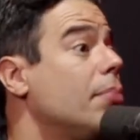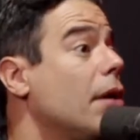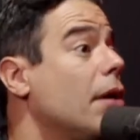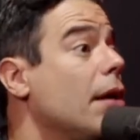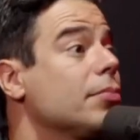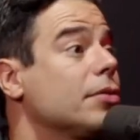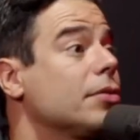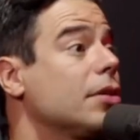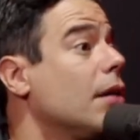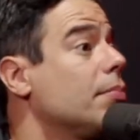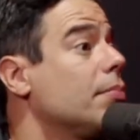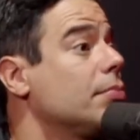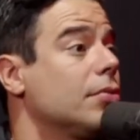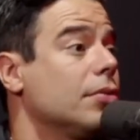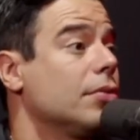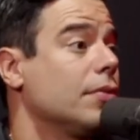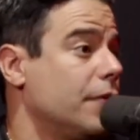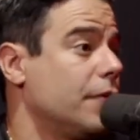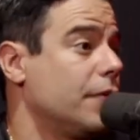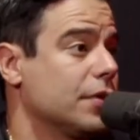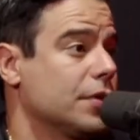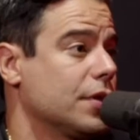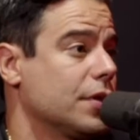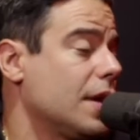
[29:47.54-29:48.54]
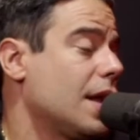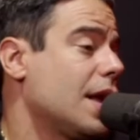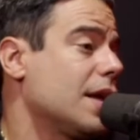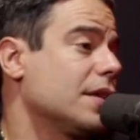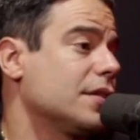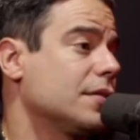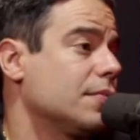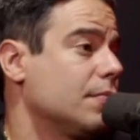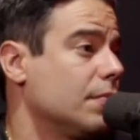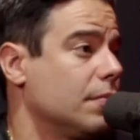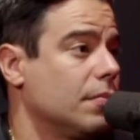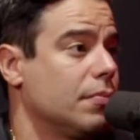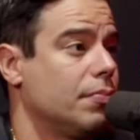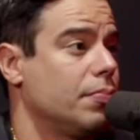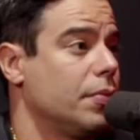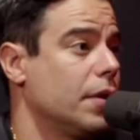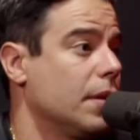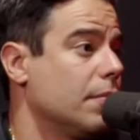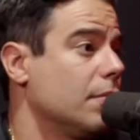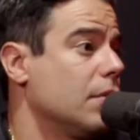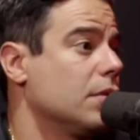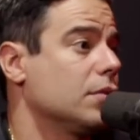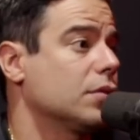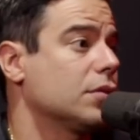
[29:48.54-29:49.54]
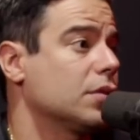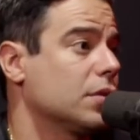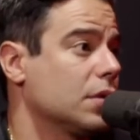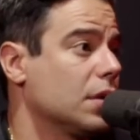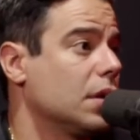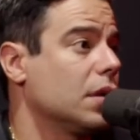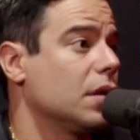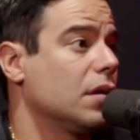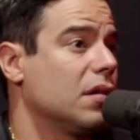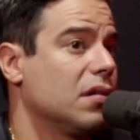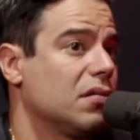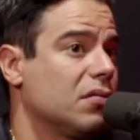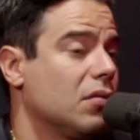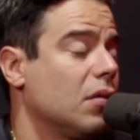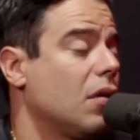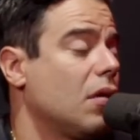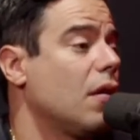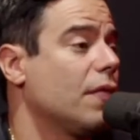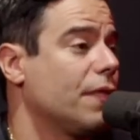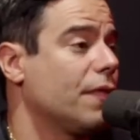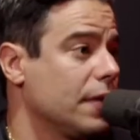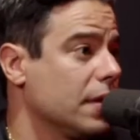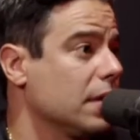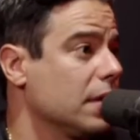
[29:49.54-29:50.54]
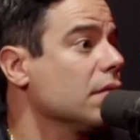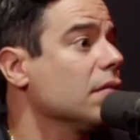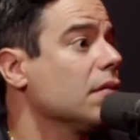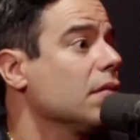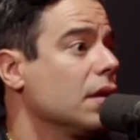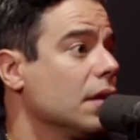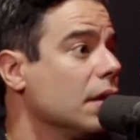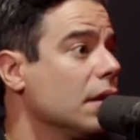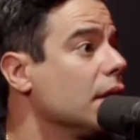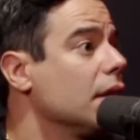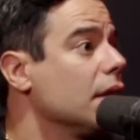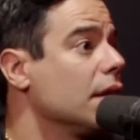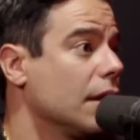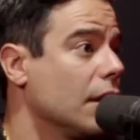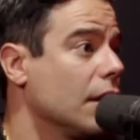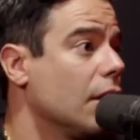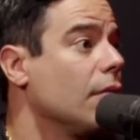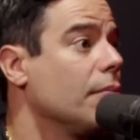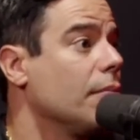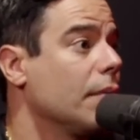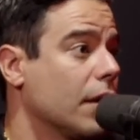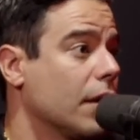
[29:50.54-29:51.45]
bumped up to first class pretty much often. Because